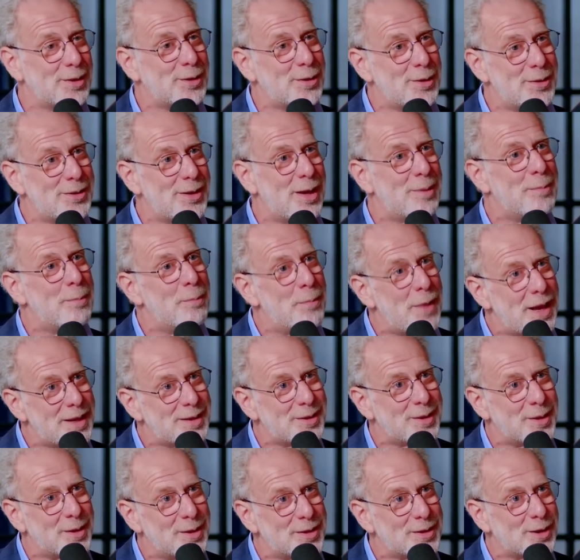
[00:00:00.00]
It turns out
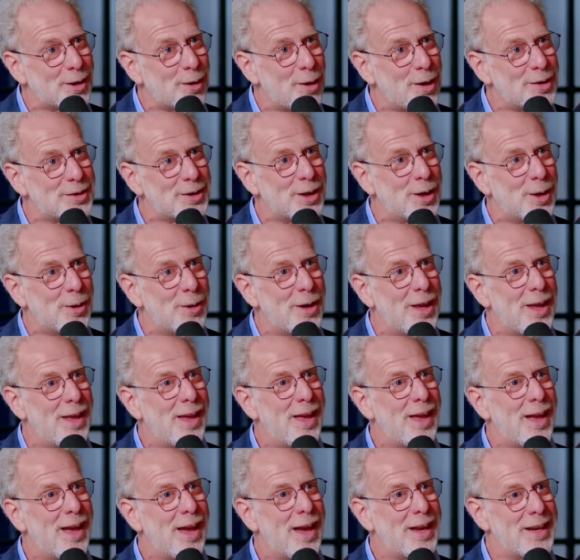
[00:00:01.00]
muscles are also
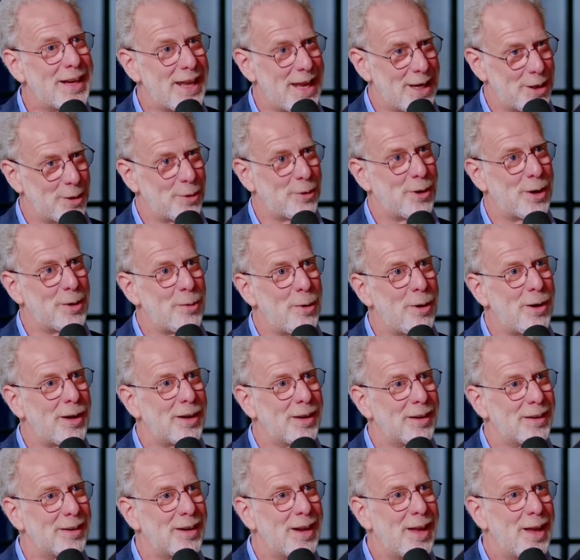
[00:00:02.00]
an endocrine
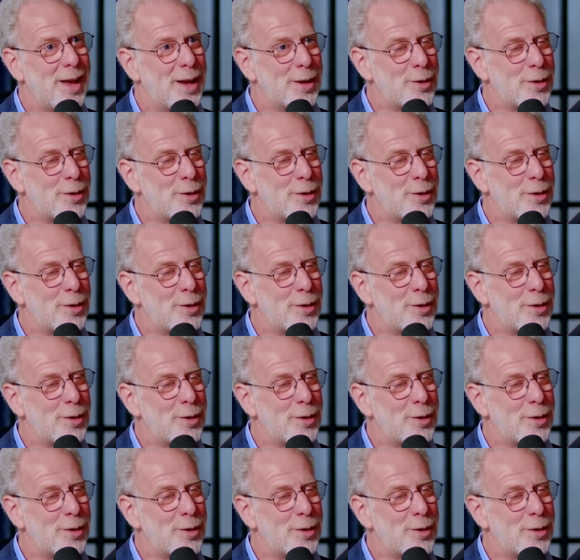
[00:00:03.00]
organ.